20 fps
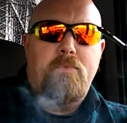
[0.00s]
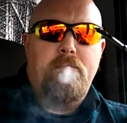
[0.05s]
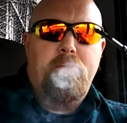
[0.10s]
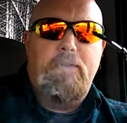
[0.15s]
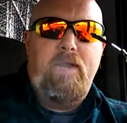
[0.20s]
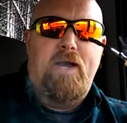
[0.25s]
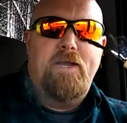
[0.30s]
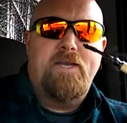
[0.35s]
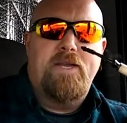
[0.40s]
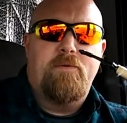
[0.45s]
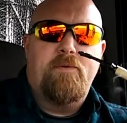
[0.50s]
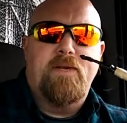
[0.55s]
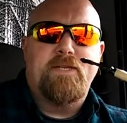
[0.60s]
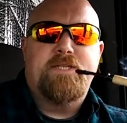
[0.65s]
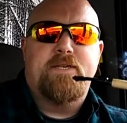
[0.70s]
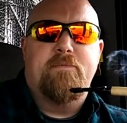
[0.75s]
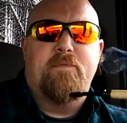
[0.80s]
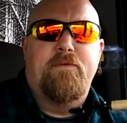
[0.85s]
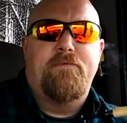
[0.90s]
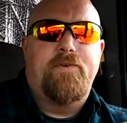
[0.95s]
Now, I did read
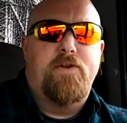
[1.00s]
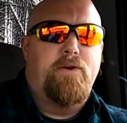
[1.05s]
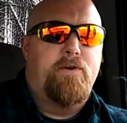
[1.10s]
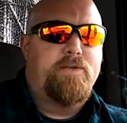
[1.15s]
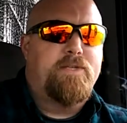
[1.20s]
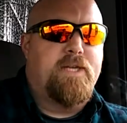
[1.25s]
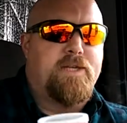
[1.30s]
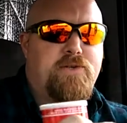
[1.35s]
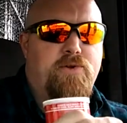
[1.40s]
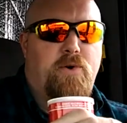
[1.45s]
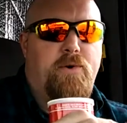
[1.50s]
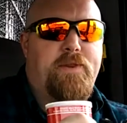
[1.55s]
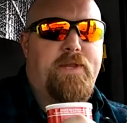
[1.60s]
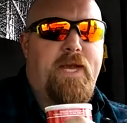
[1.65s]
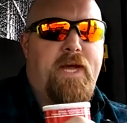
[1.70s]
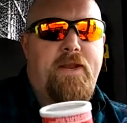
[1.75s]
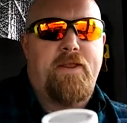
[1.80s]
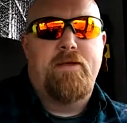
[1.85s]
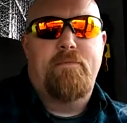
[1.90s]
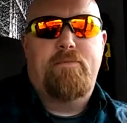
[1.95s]
some reviews that toward
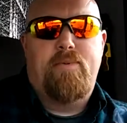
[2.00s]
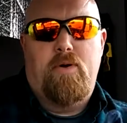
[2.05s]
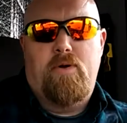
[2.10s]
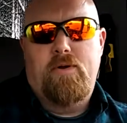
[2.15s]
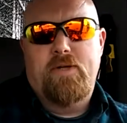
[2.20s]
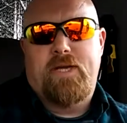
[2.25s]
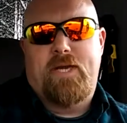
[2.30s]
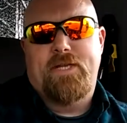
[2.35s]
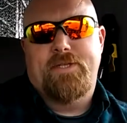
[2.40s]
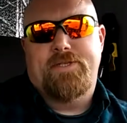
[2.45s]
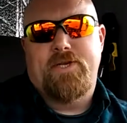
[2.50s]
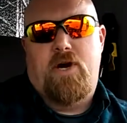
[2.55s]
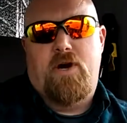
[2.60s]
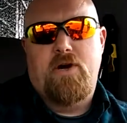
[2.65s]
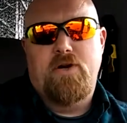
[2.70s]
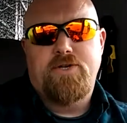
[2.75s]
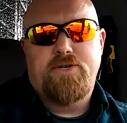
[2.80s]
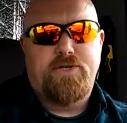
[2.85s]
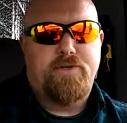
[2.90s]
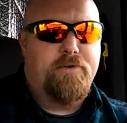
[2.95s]
the end of the bowl it gets
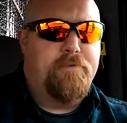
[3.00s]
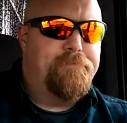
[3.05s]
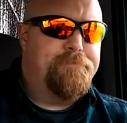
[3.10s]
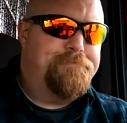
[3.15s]
harsh.